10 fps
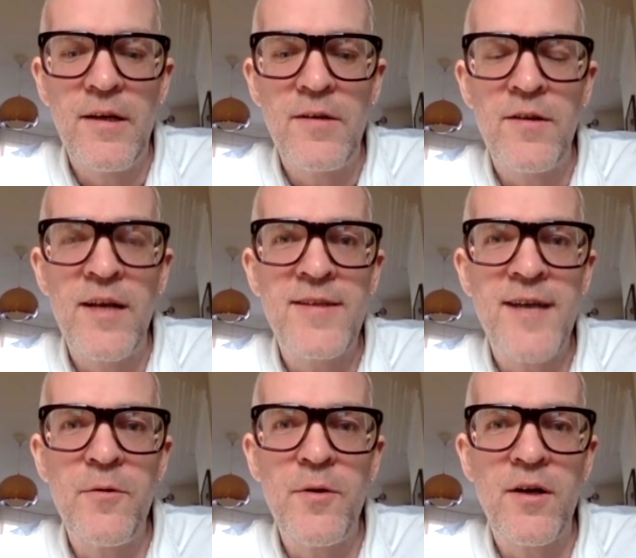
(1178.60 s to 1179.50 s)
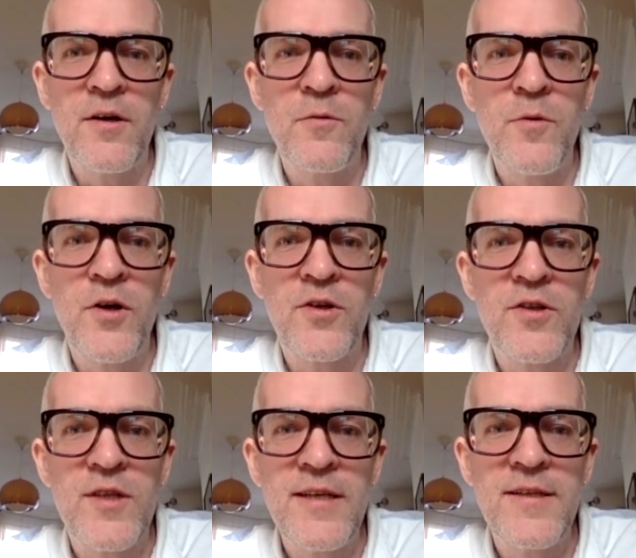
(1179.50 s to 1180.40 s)
that's how it kind of
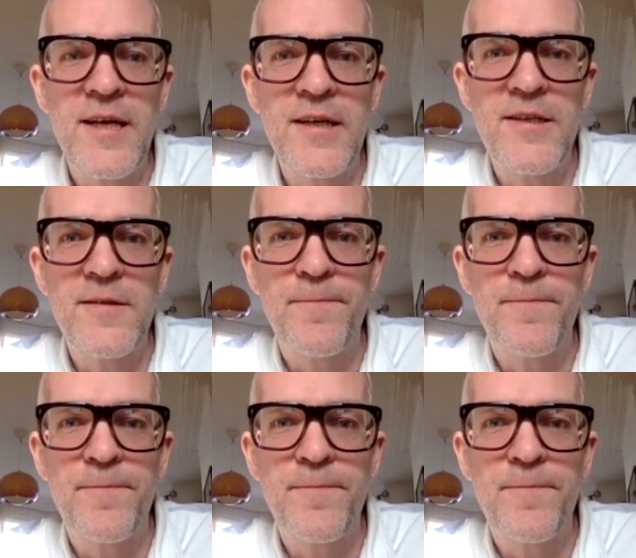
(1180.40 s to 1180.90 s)
works these days.